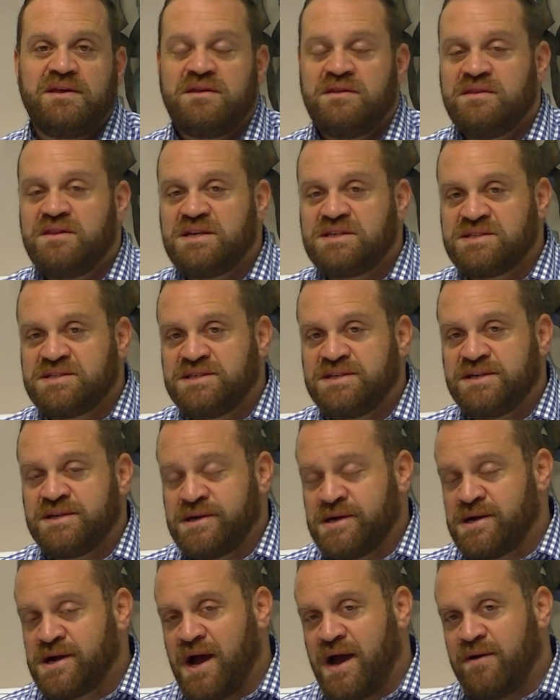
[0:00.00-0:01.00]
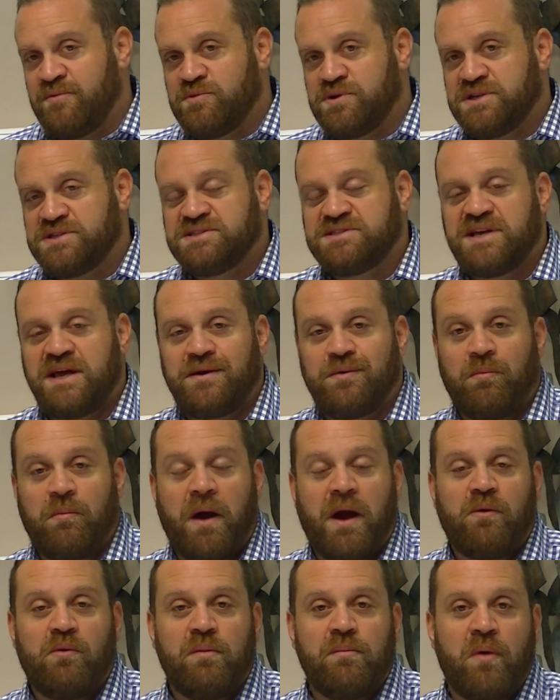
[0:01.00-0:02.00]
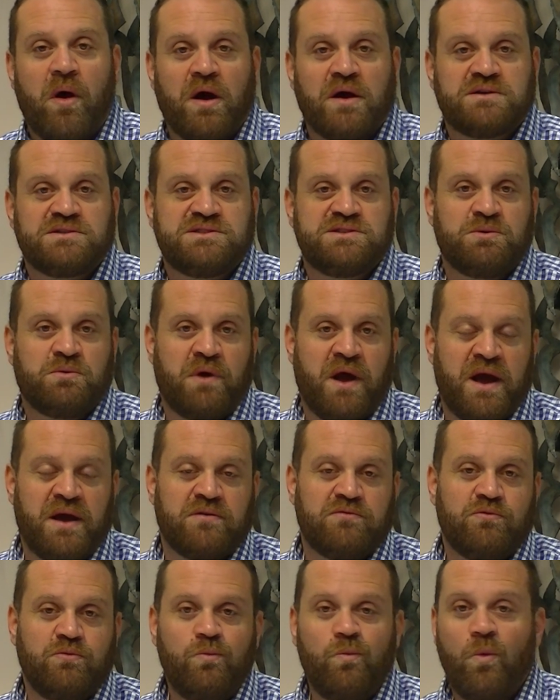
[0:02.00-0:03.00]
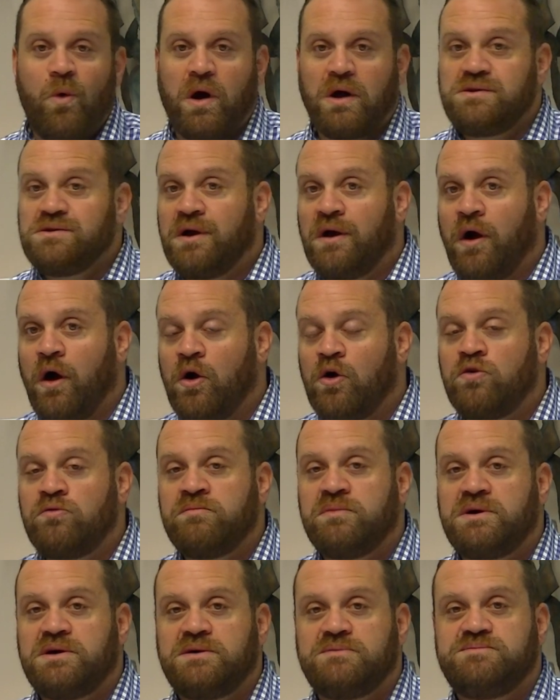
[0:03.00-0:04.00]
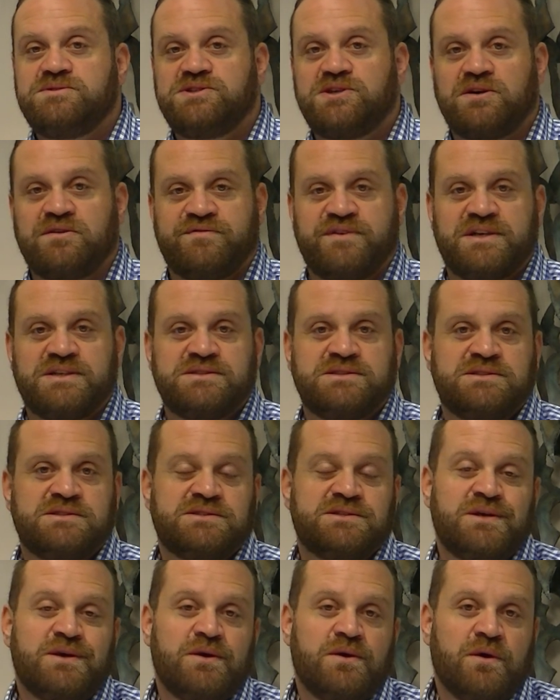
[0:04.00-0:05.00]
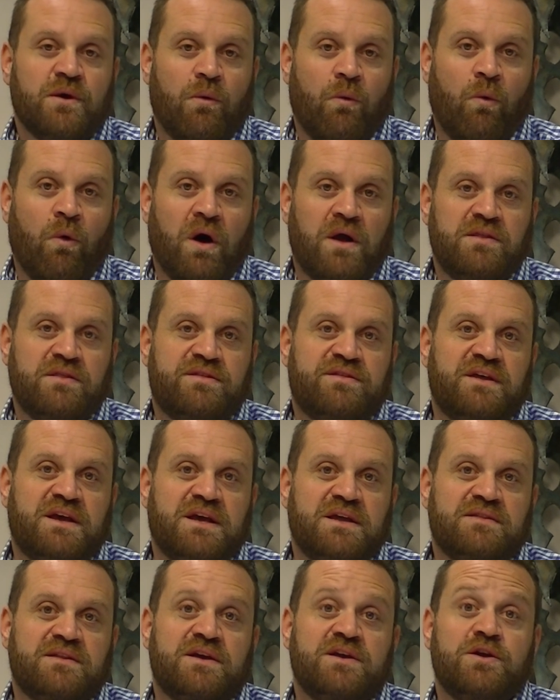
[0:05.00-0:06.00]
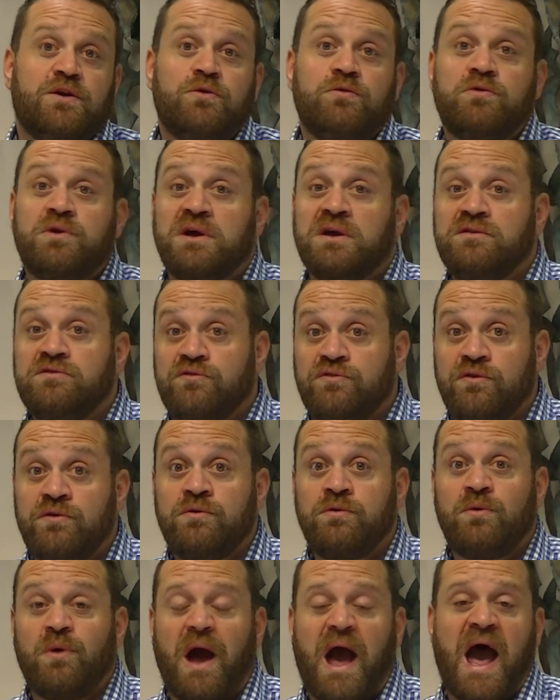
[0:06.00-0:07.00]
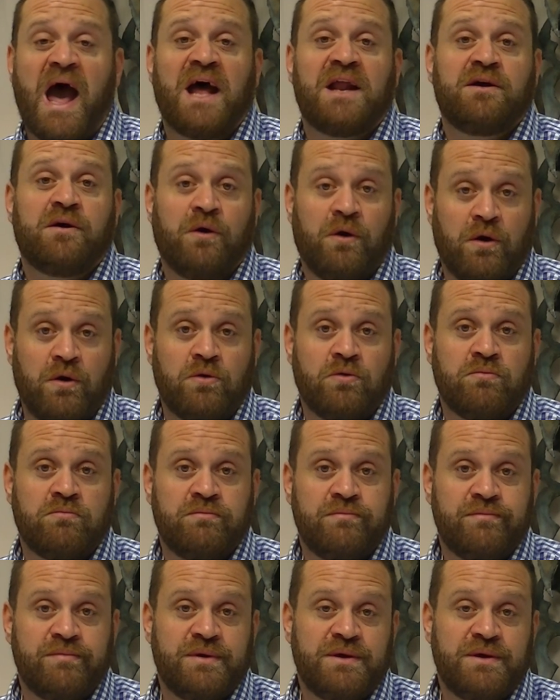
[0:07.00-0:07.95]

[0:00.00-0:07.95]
This year, I want to center my remarks around one home observance, one thing that you can do at home